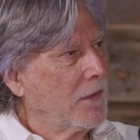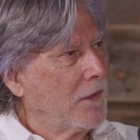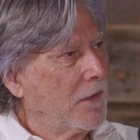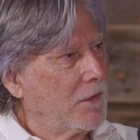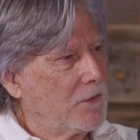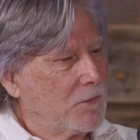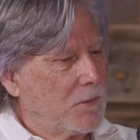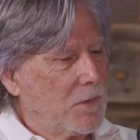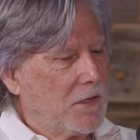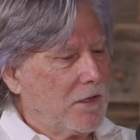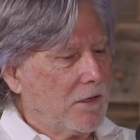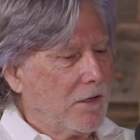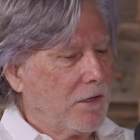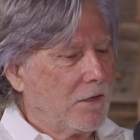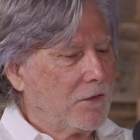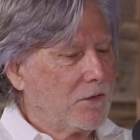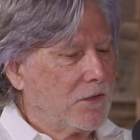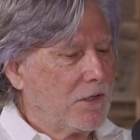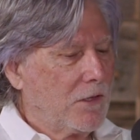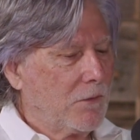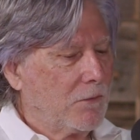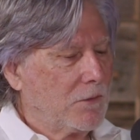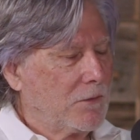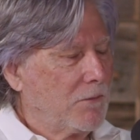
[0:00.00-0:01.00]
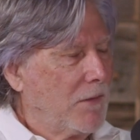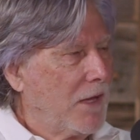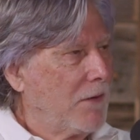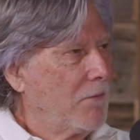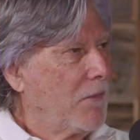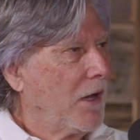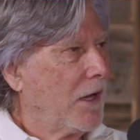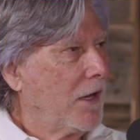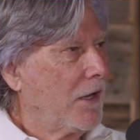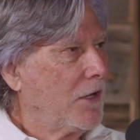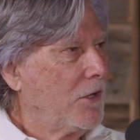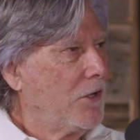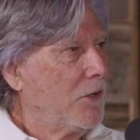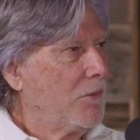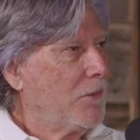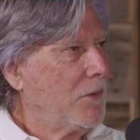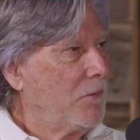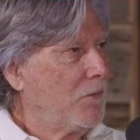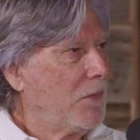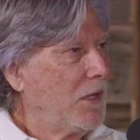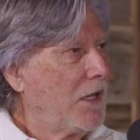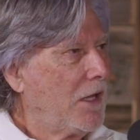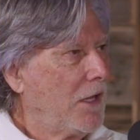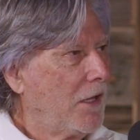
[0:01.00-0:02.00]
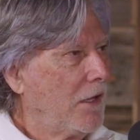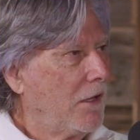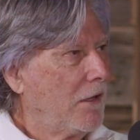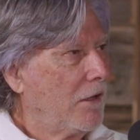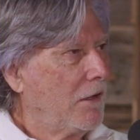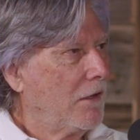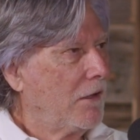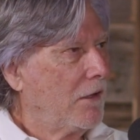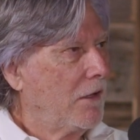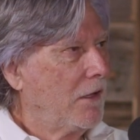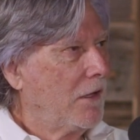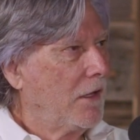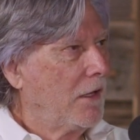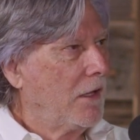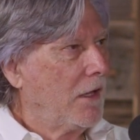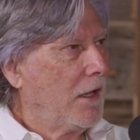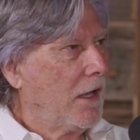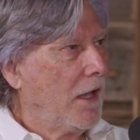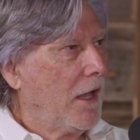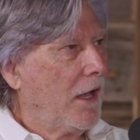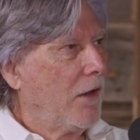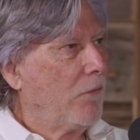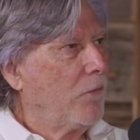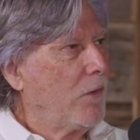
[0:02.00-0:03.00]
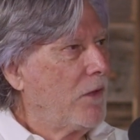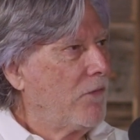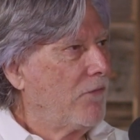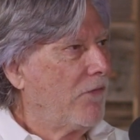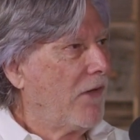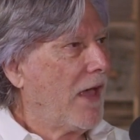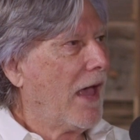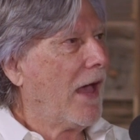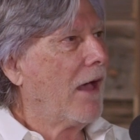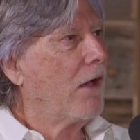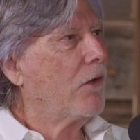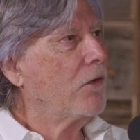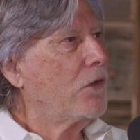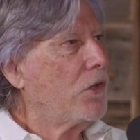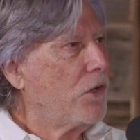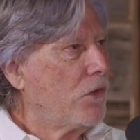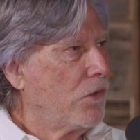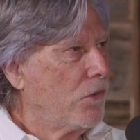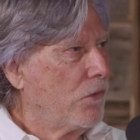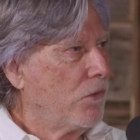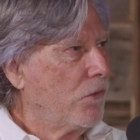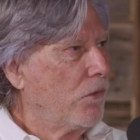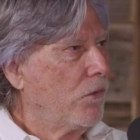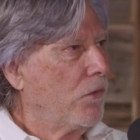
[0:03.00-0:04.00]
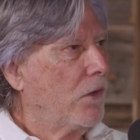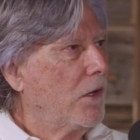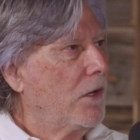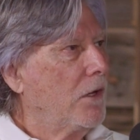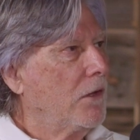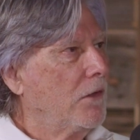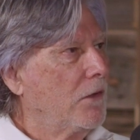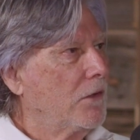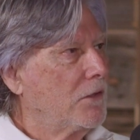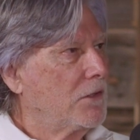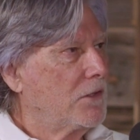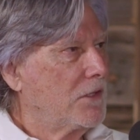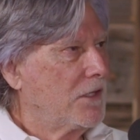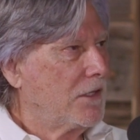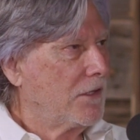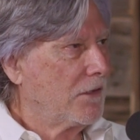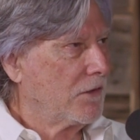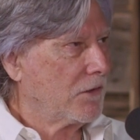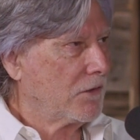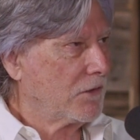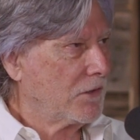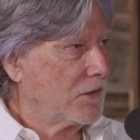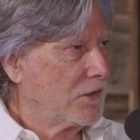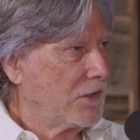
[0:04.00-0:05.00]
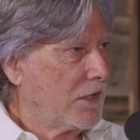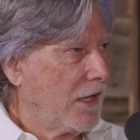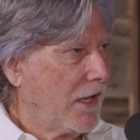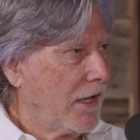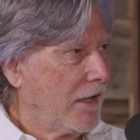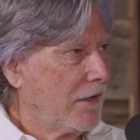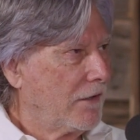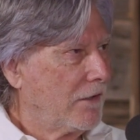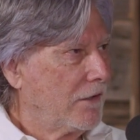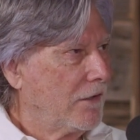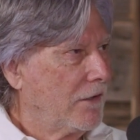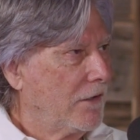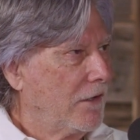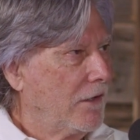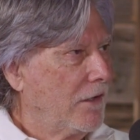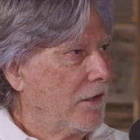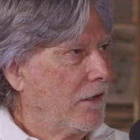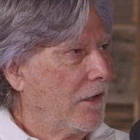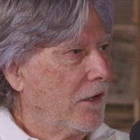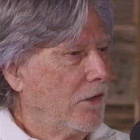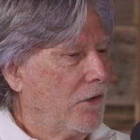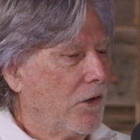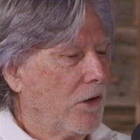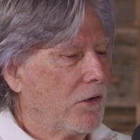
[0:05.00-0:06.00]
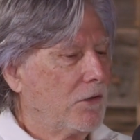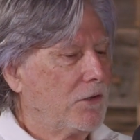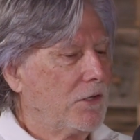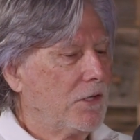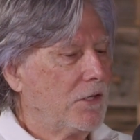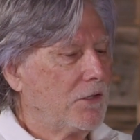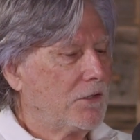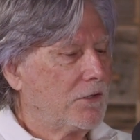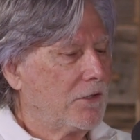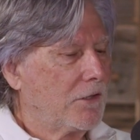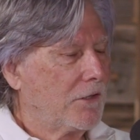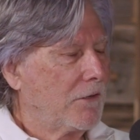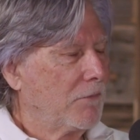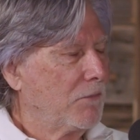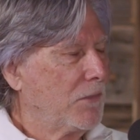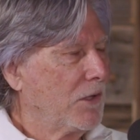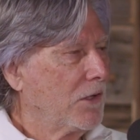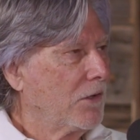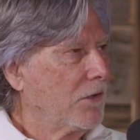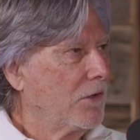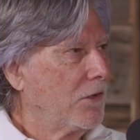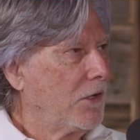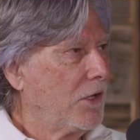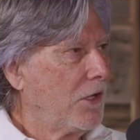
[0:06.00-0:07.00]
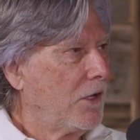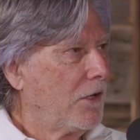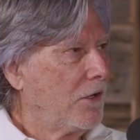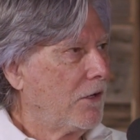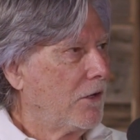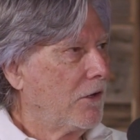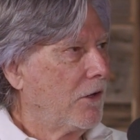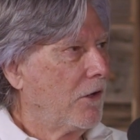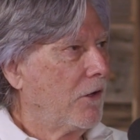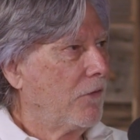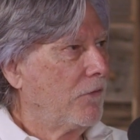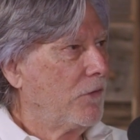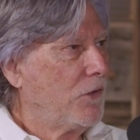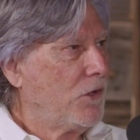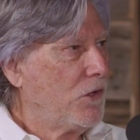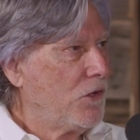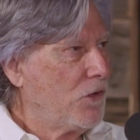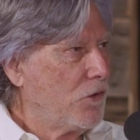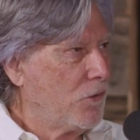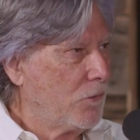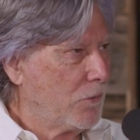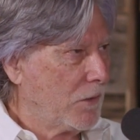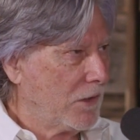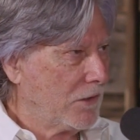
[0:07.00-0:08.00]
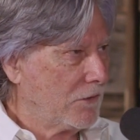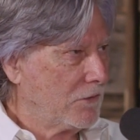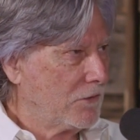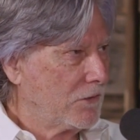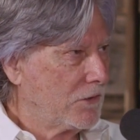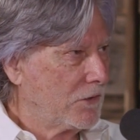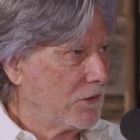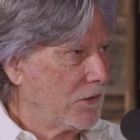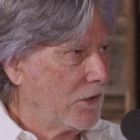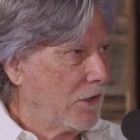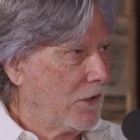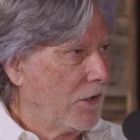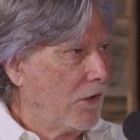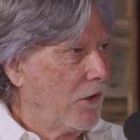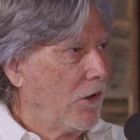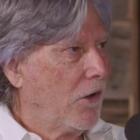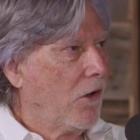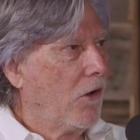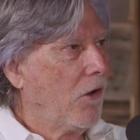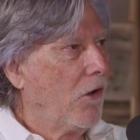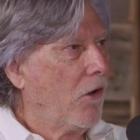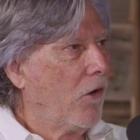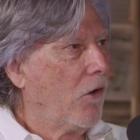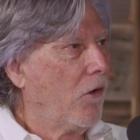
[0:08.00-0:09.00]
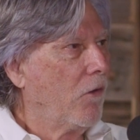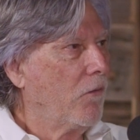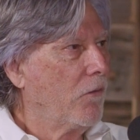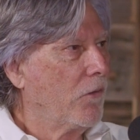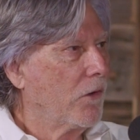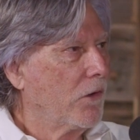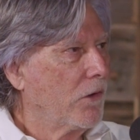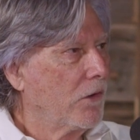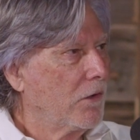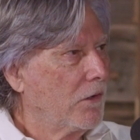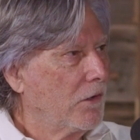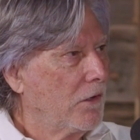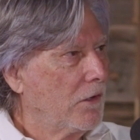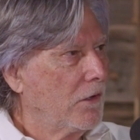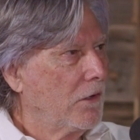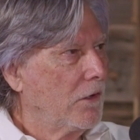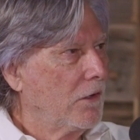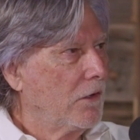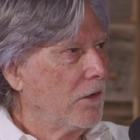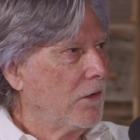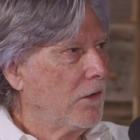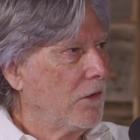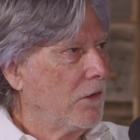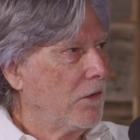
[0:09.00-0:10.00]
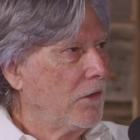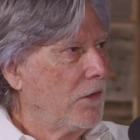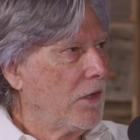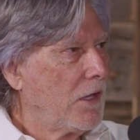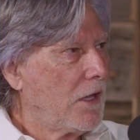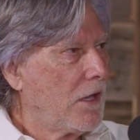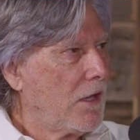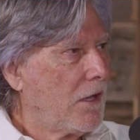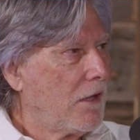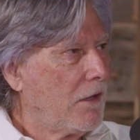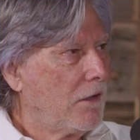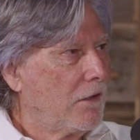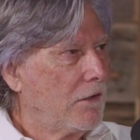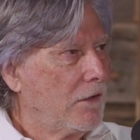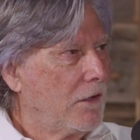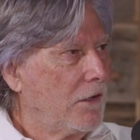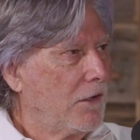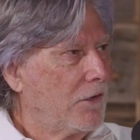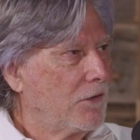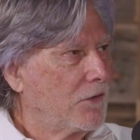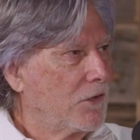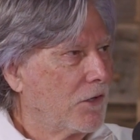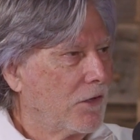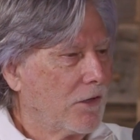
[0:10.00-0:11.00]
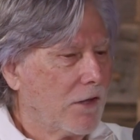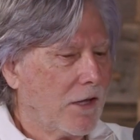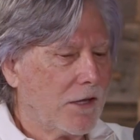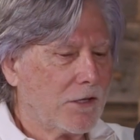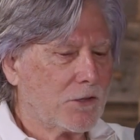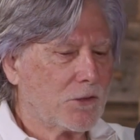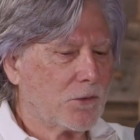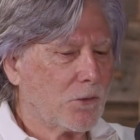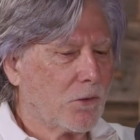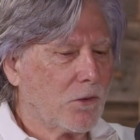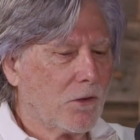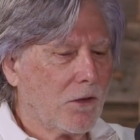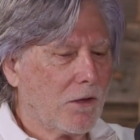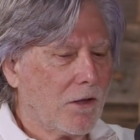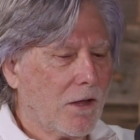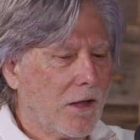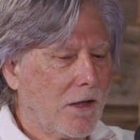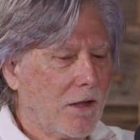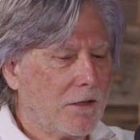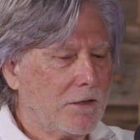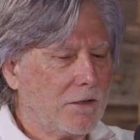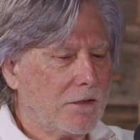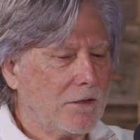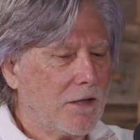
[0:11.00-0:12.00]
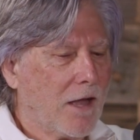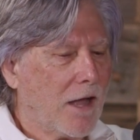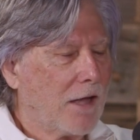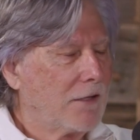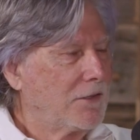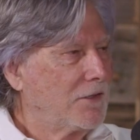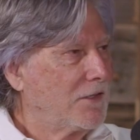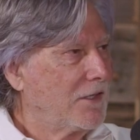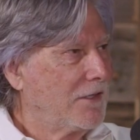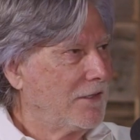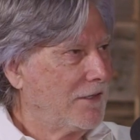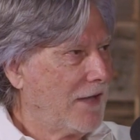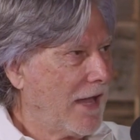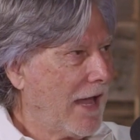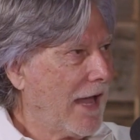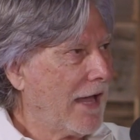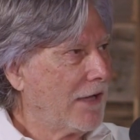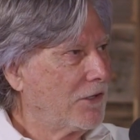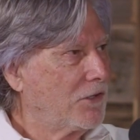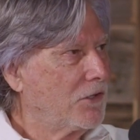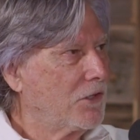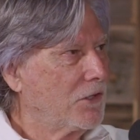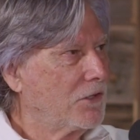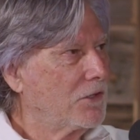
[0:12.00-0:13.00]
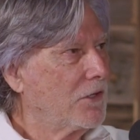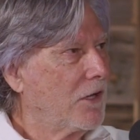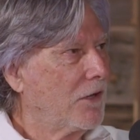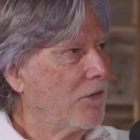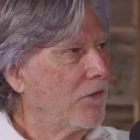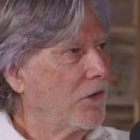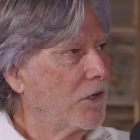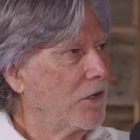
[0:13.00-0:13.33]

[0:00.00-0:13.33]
It's because it was made by a human being, and we value the skill set and the artistic ability of humans over the intellectual dots and dashes of a